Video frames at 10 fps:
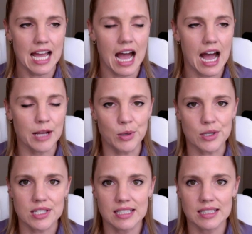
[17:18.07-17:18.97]
I
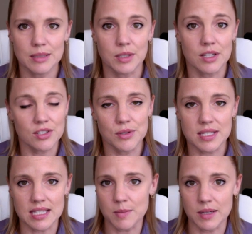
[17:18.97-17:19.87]
personally, because US
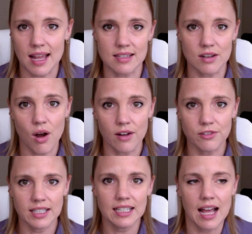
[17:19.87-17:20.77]
Inspect hasn't
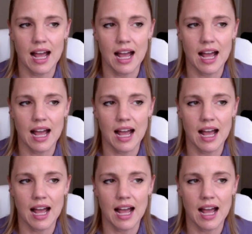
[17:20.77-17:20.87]
offered it,